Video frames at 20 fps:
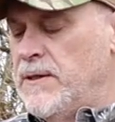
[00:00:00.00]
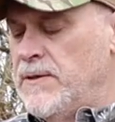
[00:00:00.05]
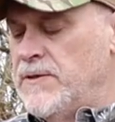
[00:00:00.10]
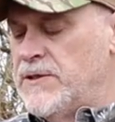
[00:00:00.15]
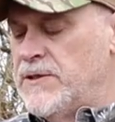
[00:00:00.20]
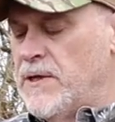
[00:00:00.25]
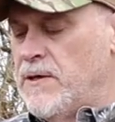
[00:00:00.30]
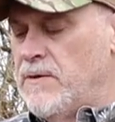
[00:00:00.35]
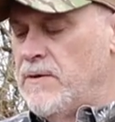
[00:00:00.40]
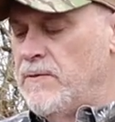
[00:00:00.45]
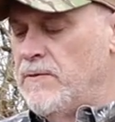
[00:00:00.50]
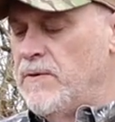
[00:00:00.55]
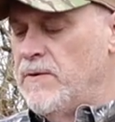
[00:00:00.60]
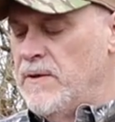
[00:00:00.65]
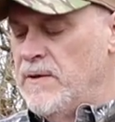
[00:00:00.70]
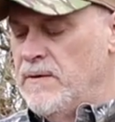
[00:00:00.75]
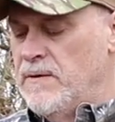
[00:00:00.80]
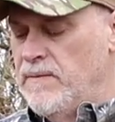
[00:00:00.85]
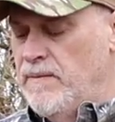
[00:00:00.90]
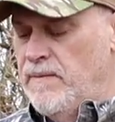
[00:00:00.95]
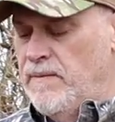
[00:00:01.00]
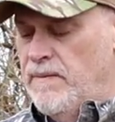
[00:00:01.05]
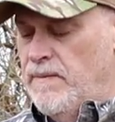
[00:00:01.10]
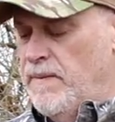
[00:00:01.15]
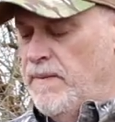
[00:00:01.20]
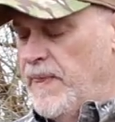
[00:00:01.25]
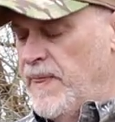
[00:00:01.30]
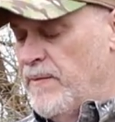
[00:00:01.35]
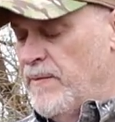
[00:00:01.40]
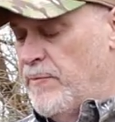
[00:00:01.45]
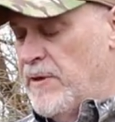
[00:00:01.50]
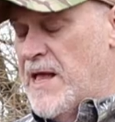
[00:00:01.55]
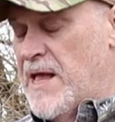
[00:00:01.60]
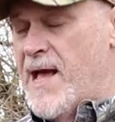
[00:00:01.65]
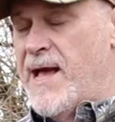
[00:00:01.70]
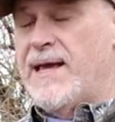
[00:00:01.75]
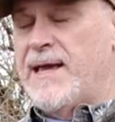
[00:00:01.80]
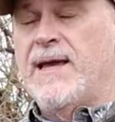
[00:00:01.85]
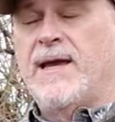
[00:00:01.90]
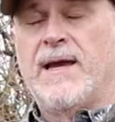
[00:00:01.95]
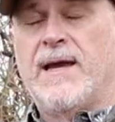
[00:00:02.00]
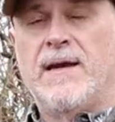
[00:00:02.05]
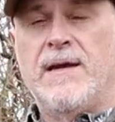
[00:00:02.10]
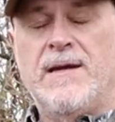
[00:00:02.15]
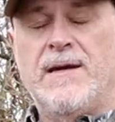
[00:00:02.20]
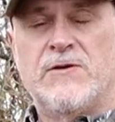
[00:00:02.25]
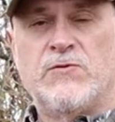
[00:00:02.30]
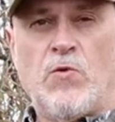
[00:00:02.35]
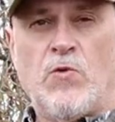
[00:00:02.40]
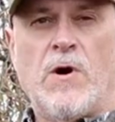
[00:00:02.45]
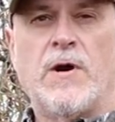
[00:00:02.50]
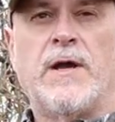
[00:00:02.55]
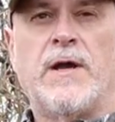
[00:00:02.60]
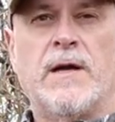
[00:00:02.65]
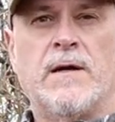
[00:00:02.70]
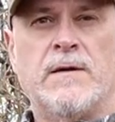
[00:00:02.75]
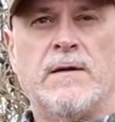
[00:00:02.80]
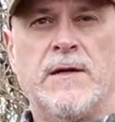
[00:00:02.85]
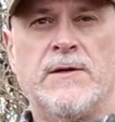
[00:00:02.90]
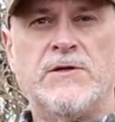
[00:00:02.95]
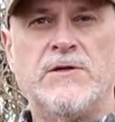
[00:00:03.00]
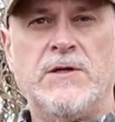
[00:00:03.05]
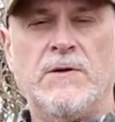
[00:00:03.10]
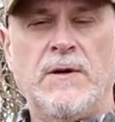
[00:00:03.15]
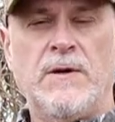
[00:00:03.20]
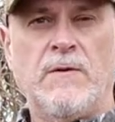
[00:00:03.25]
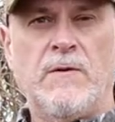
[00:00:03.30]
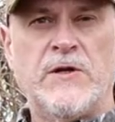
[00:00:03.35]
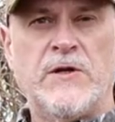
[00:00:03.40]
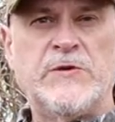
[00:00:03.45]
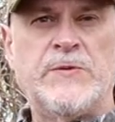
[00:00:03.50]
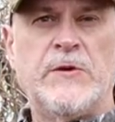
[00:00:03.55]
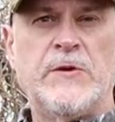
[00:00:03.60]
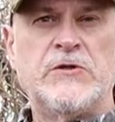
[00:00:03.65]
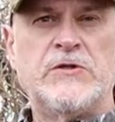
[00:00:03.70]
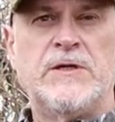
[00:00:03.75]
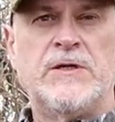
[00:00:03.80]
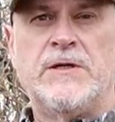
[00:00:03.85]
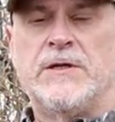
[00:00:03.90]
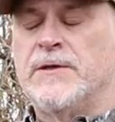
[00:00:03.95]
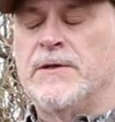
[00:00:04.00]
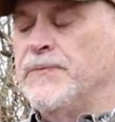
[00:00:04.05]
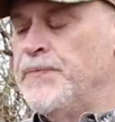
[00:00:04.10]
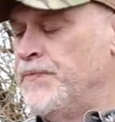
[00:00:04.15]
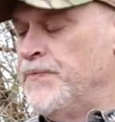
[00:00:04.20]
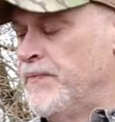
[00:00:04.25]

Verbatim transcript: So the blocking is working. It's doing what it's supposed to do.